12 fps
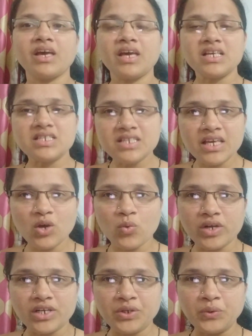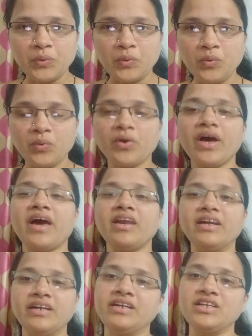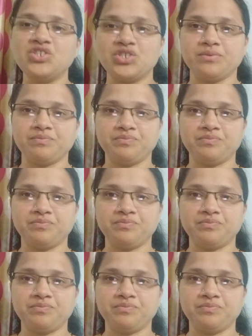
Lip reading: is equal to an integer.